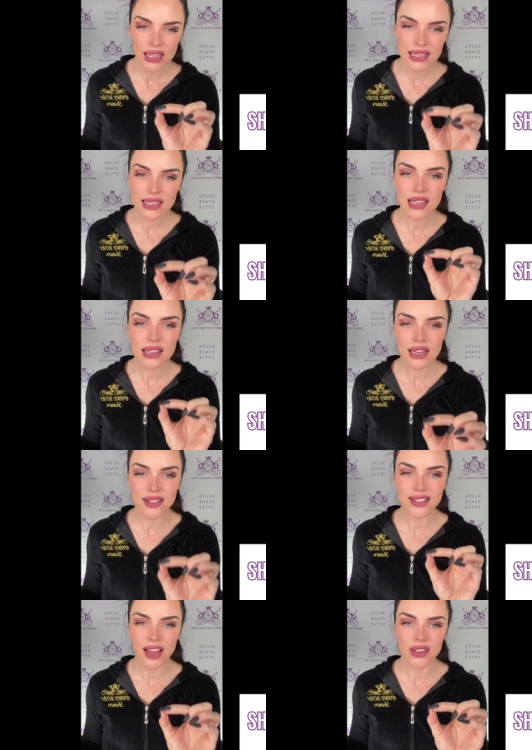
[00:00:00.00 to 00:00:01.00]
This is the
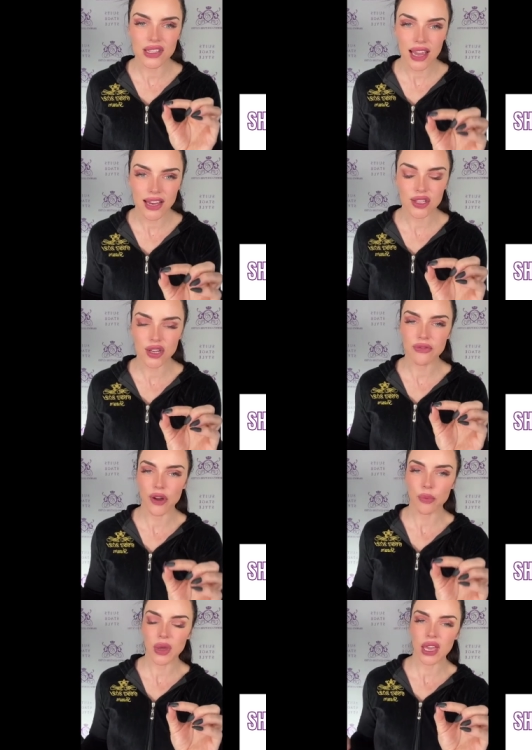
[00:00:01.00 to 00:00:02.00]
little stuff that takes you
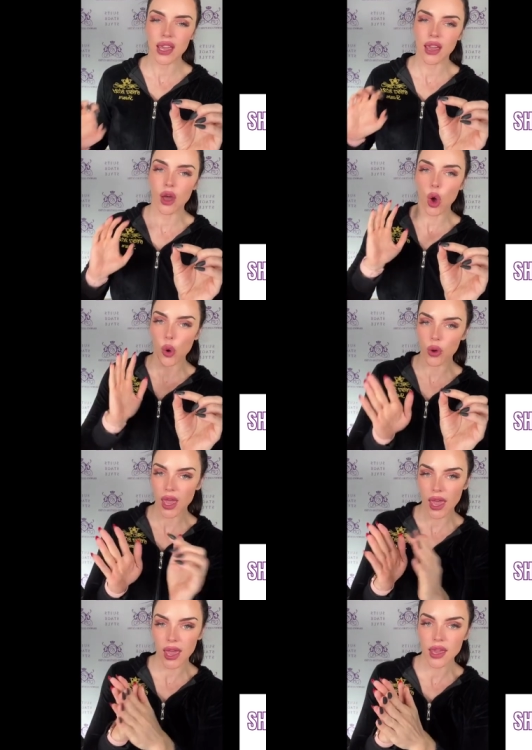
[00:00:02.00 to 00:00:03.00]
from being
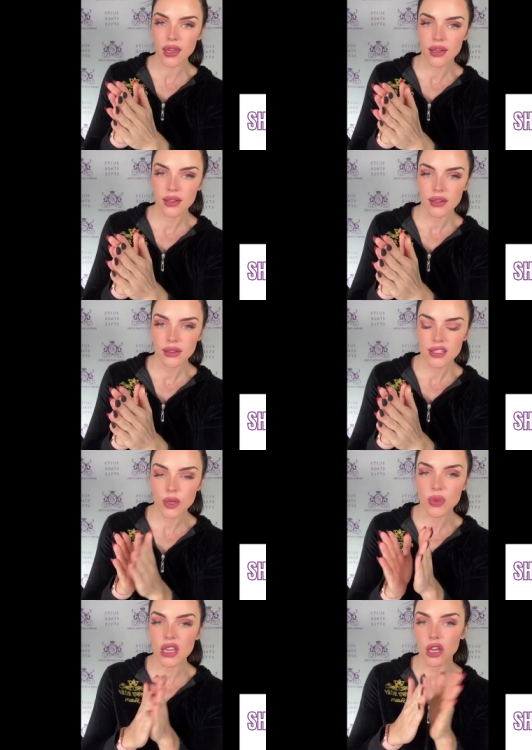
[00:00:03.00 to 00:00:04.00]
okay
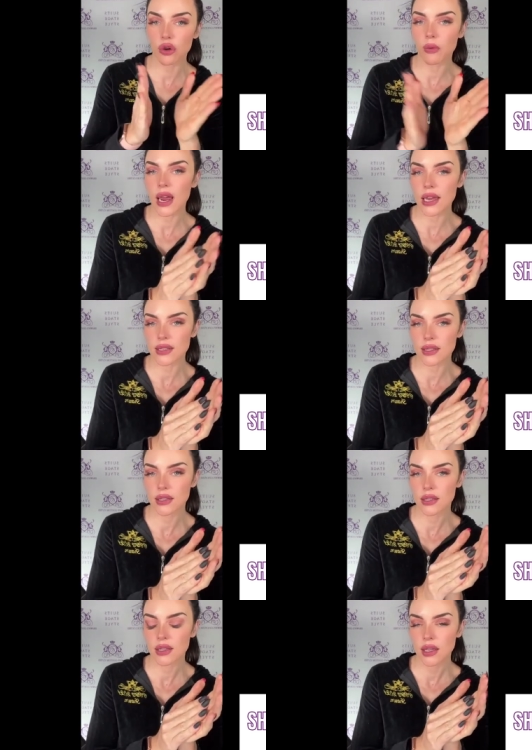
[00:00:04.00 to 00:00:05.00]
to being
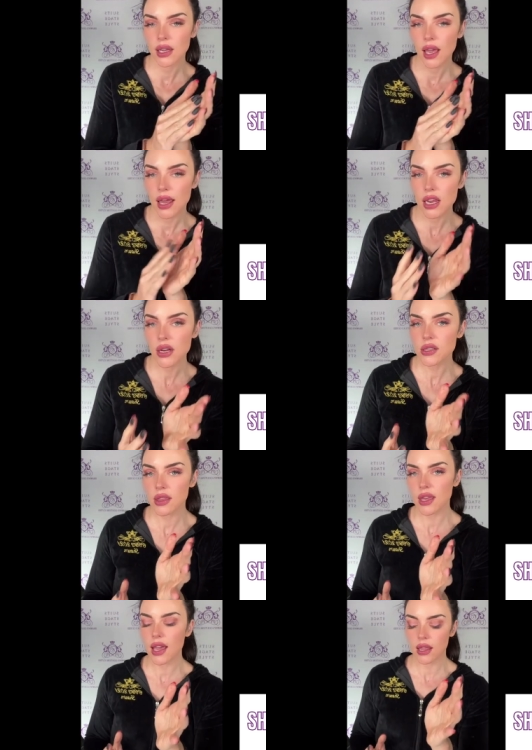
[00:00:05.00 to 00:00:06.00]
great. And here's
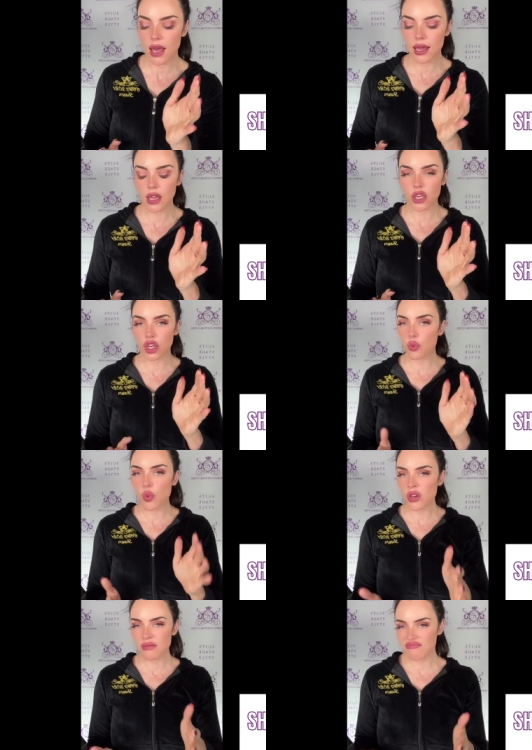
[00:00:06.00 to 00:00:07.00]
the thing, like you
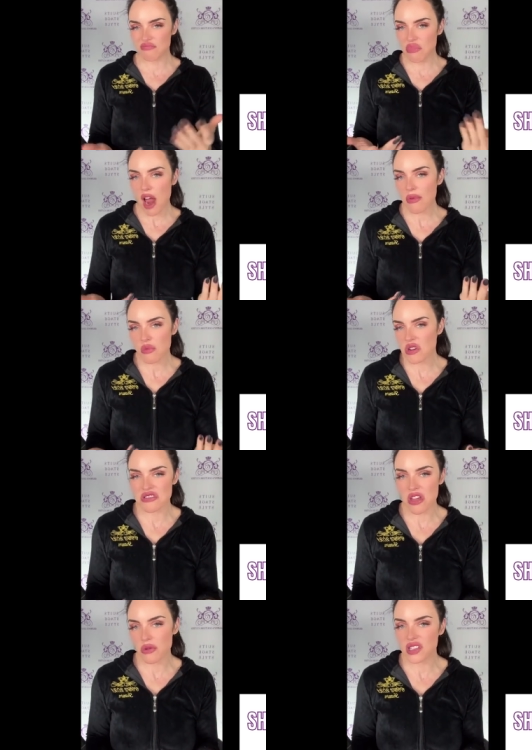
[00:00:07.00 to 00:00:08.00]
wouldn't, probably
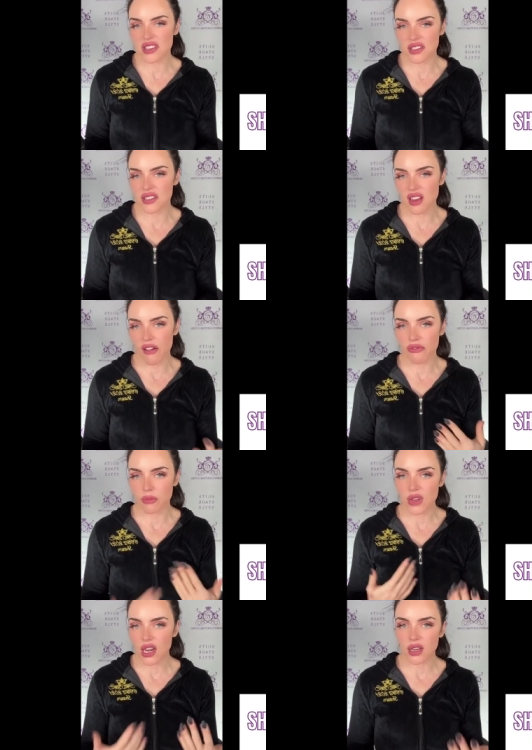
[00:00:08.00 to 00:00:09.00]
wouldn't notice this stuff
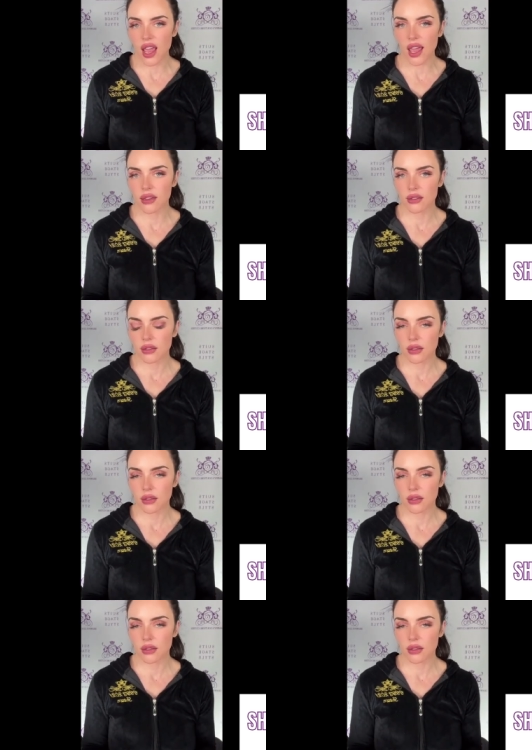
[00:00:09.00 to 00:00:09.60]
from day to day